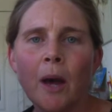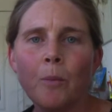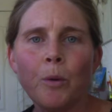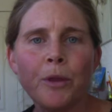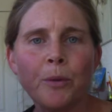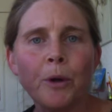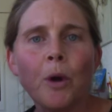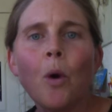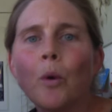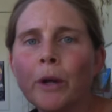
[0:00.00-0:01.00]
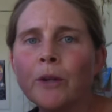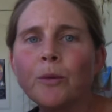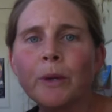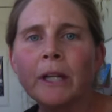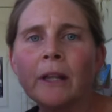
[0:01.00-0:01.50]
with a recorded
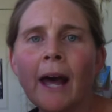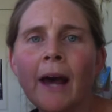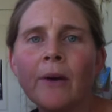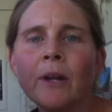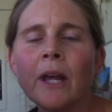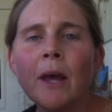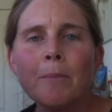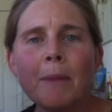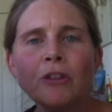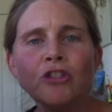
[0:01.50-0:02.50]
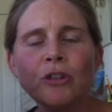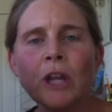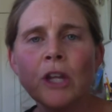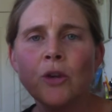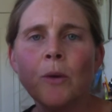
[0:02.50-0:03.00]
read aloud, make sure
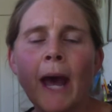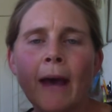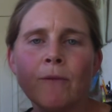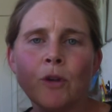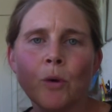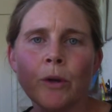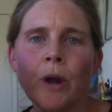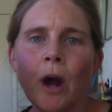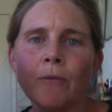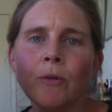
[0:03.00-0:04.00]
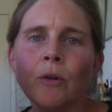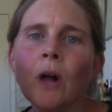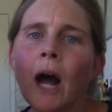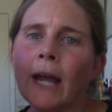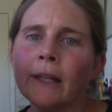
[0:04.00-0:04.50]
that you have your novel,
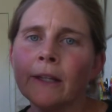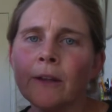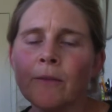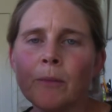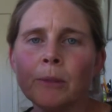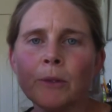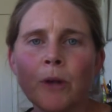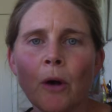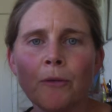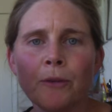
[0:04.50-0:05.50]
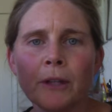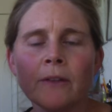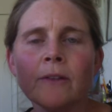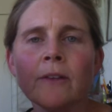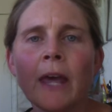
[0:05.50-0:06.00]
Island of the Blue
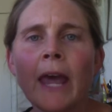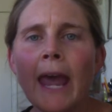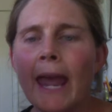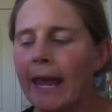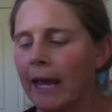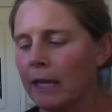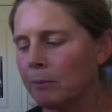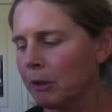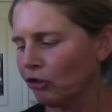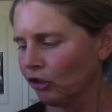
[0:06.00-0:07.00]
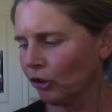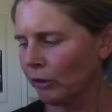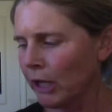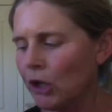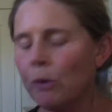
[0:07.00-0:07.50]
Dolphins, and be sure
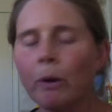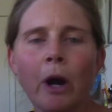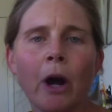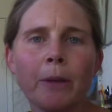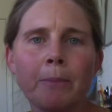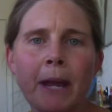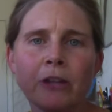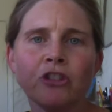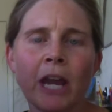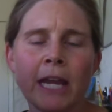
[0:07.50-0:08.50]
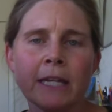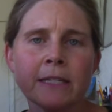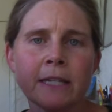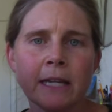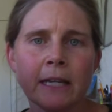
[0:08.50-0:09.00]
that you are on page
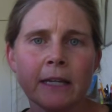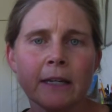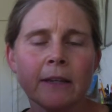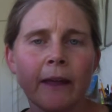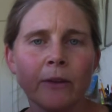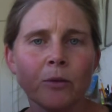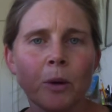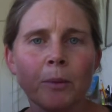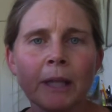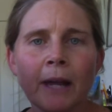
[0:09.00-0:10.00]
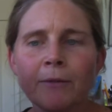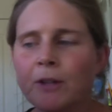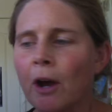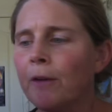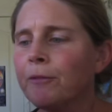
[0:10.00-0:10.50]
18. That's where we left
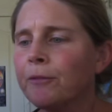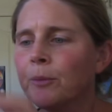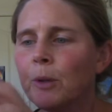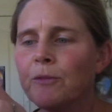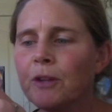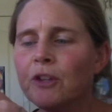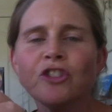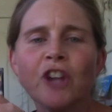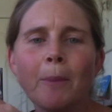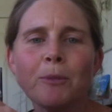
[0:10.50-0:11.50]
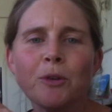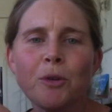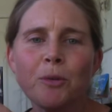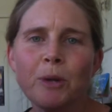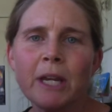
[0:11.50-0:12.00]
off. We finished chapter
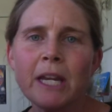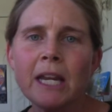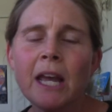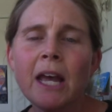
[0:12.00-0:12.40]
3.